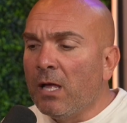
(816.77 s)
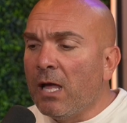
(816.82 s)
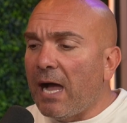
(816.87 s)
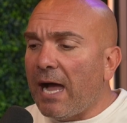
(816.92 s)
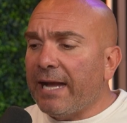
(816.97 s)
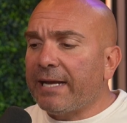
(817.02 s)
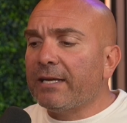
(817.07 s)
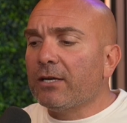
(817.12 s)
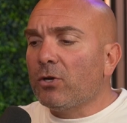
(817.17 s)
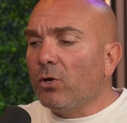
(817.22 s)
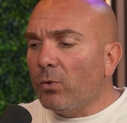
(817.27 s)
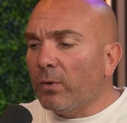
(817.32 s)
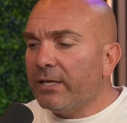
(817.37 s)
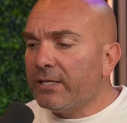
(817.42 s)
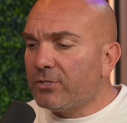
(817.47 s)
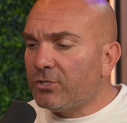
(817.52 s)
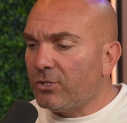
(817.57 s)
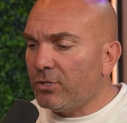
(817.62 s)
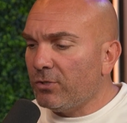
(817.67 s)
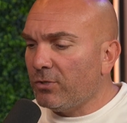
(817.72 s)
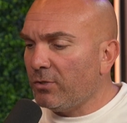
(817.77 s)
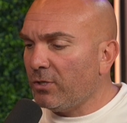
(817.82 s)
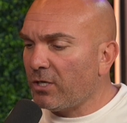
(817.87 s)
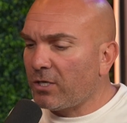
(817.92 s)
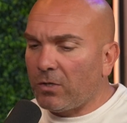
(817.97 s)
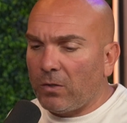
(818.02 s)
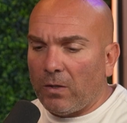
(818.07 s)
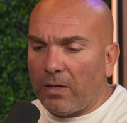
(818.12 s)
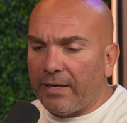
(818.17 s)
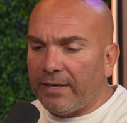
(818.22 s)
I could go into a
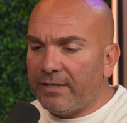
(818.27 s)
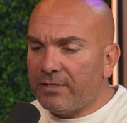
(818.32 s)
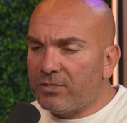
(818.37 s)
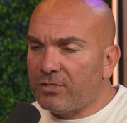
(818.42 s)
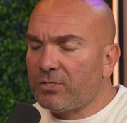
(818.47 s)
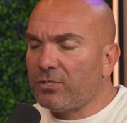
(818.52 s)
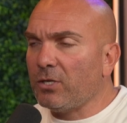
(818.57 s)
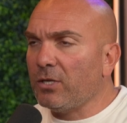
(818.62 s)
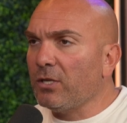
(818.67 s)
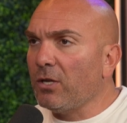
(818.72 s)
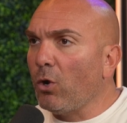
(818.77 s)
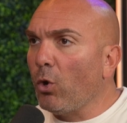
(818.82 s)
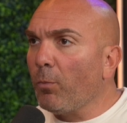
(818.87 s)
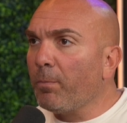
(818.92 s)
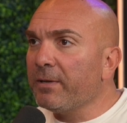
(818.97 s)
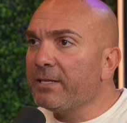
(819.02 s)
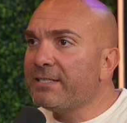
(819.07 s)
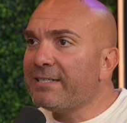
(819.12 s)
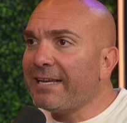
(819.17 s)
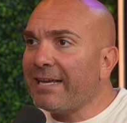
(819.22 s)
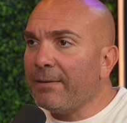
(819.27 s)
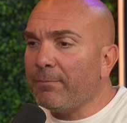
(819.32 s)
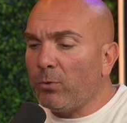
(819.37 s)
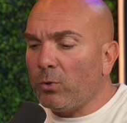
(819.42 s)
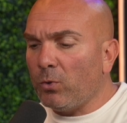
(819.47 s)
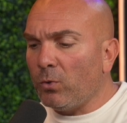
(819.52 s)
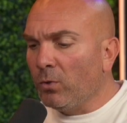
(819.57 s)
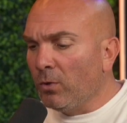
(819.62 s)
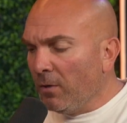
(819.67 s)
client's OpenTable